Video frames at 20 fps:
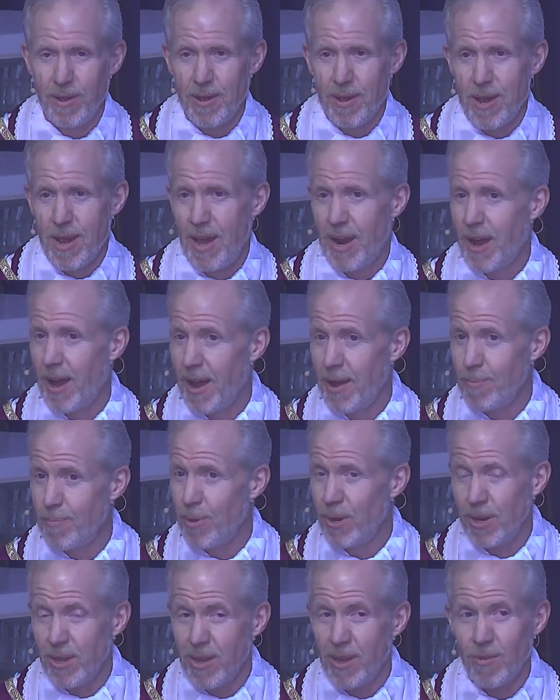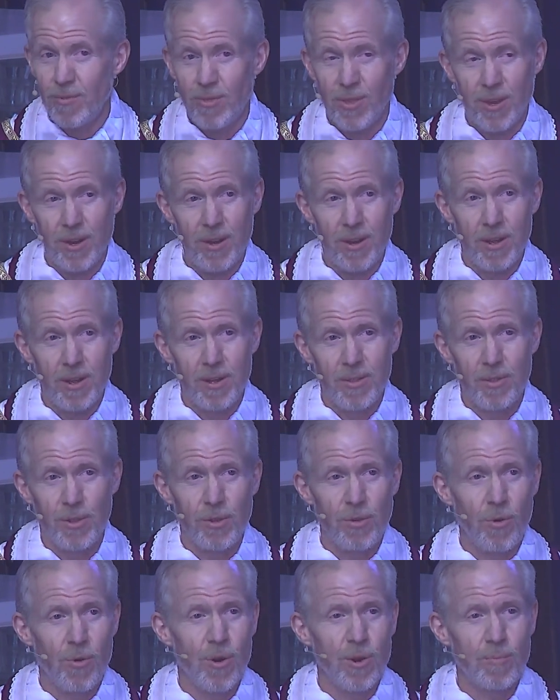And I believe that the
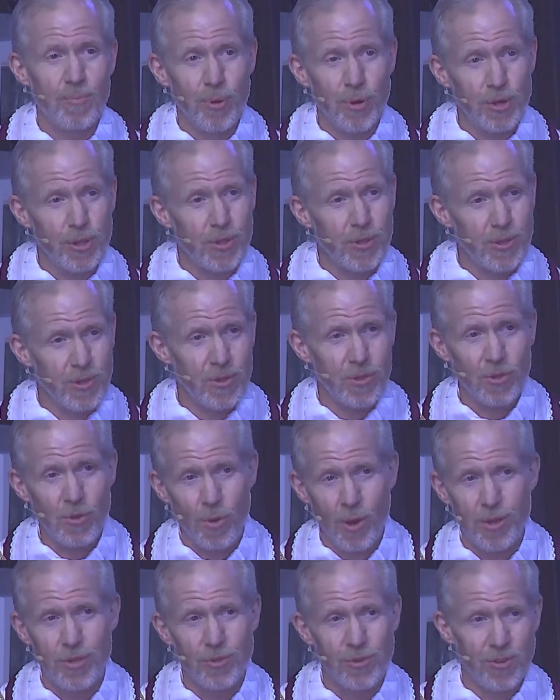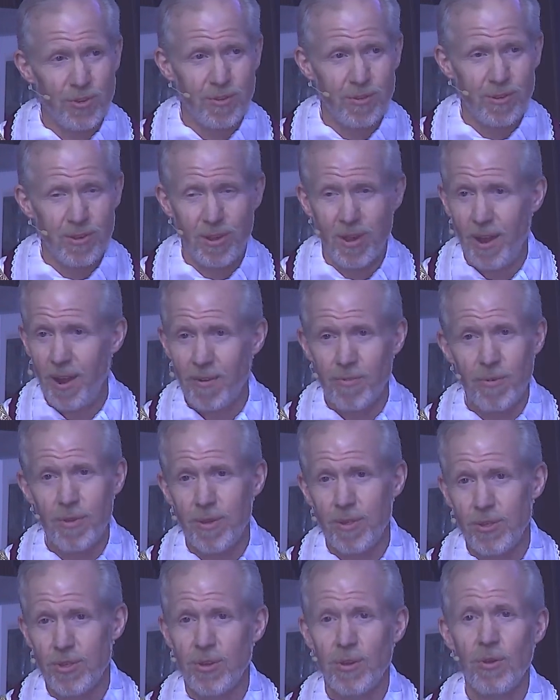Lord puts this question to every
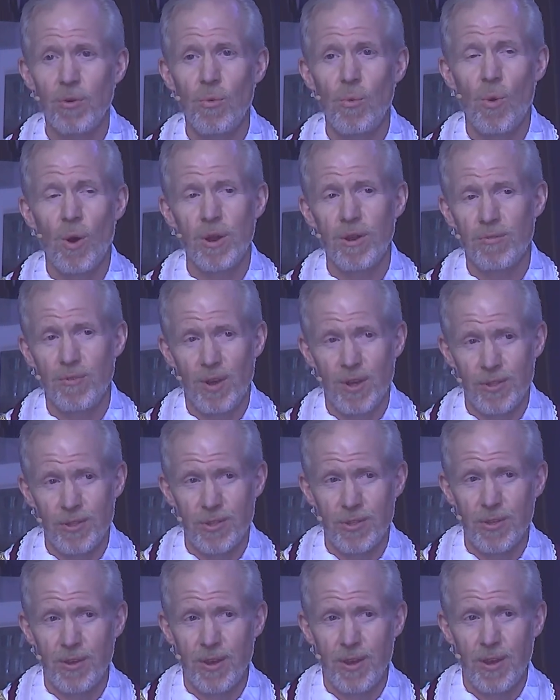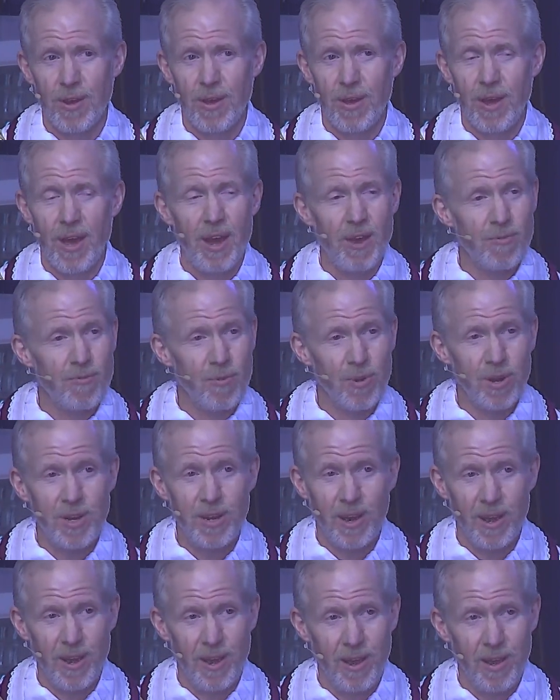single one of us every
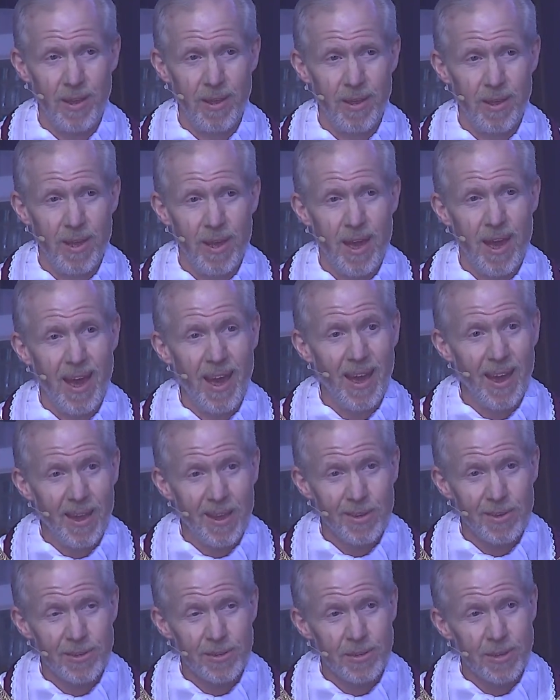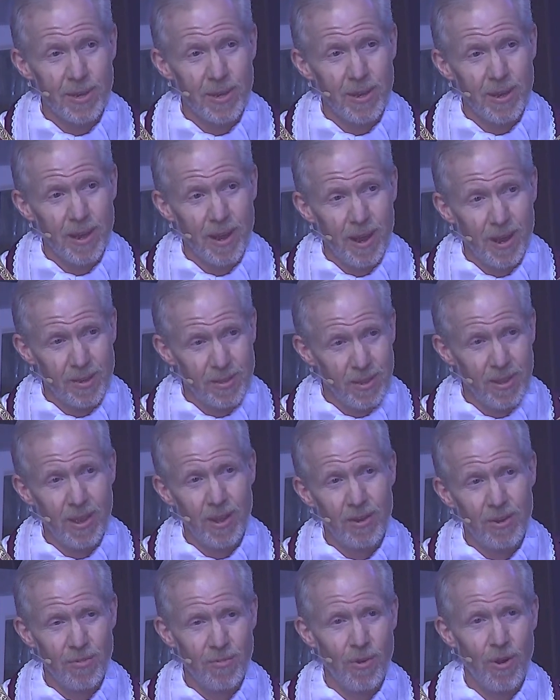day and at the
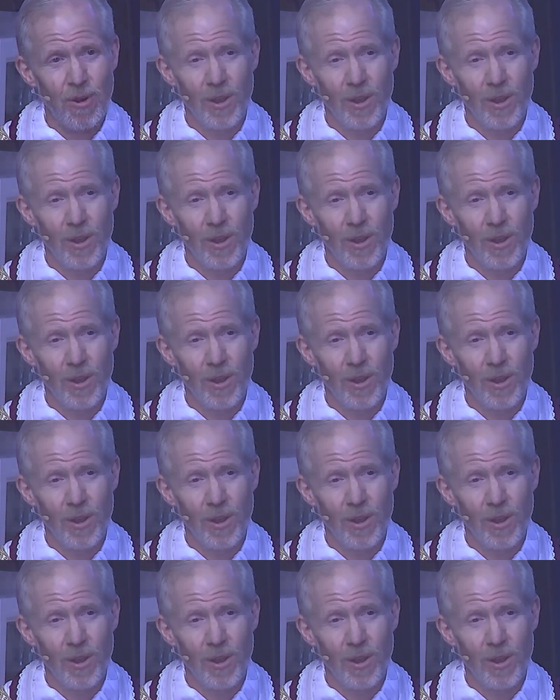end of our